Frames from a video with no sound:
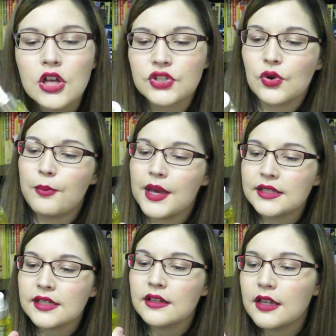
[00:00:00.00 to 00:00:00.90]
So
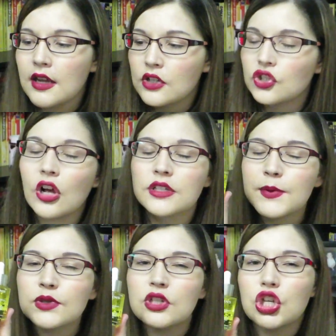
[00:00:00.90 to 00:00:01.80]
basically, you're not
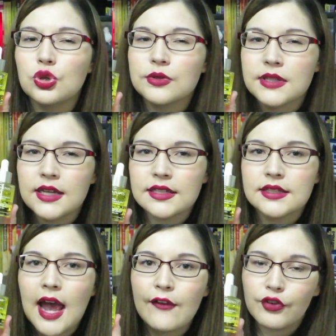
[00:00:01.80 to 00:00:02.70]
supposed to use
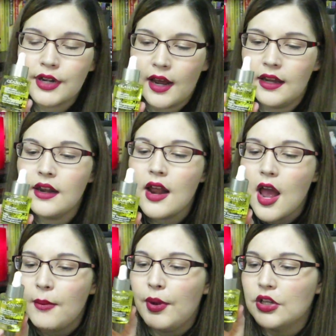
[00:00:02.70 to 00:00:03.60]
this every night,
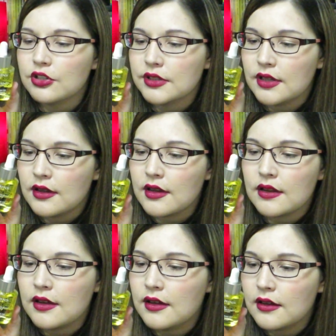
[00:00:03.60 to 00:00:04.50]
but
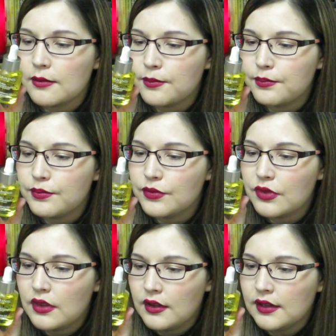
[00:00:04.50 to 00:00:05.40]
the
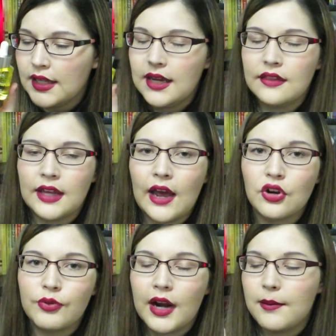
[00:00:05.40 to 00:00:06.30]
lady at the
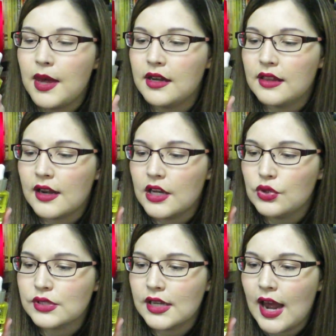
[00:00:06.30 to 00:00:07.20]
counter recommended that I
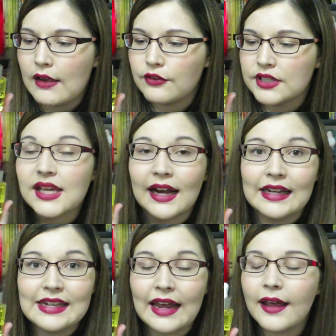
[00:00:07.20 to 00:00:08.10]
use it every
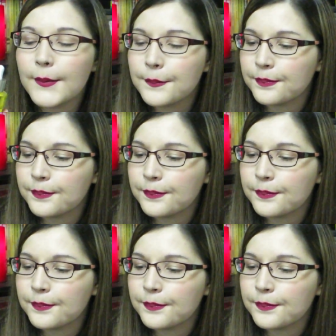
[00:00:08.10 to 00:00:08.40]
second day.